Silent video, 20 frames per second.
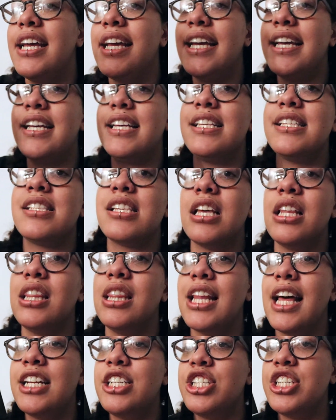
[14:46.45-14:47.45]
is
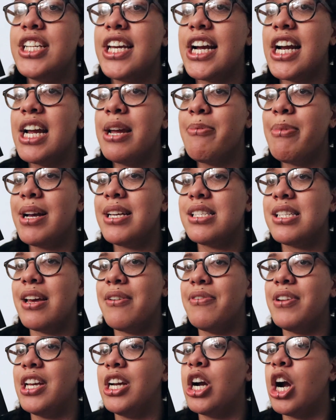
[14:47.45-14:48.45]
Legendary by
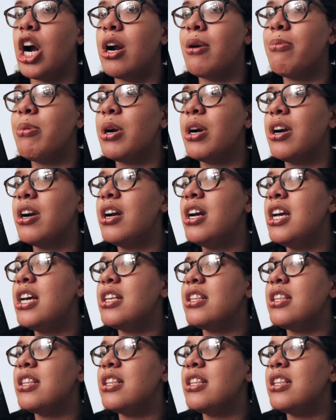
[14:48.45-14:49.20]
Stephanie Garber.